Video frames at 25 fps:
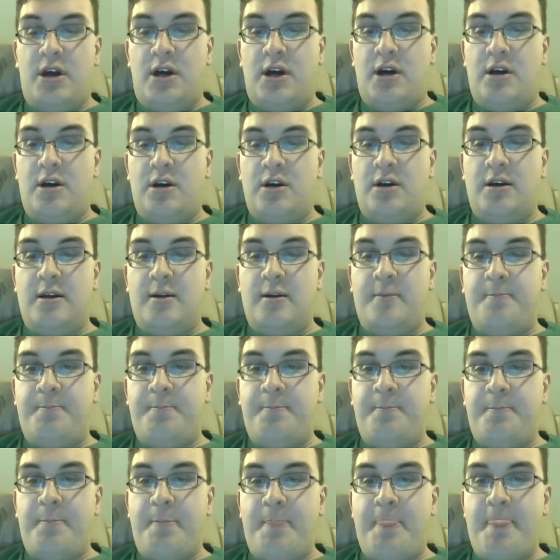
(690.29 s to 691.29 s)

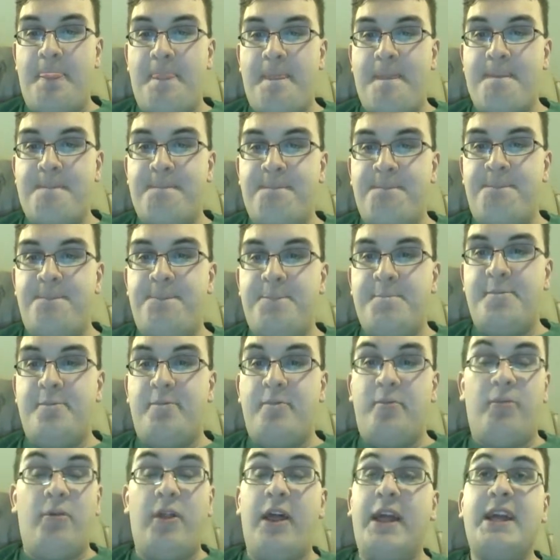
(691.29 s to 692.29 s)

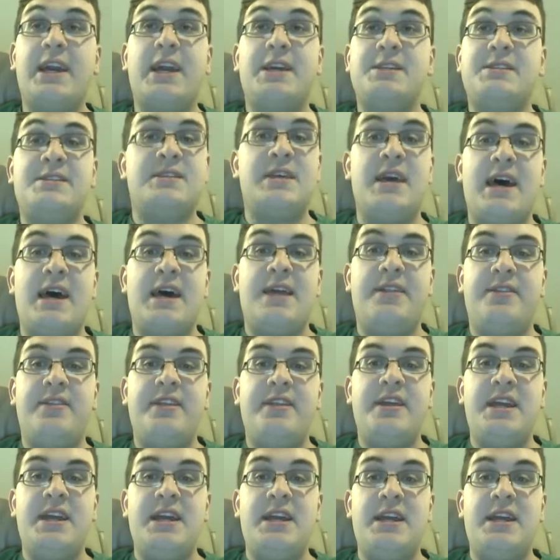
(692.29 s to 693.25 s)
Like I said,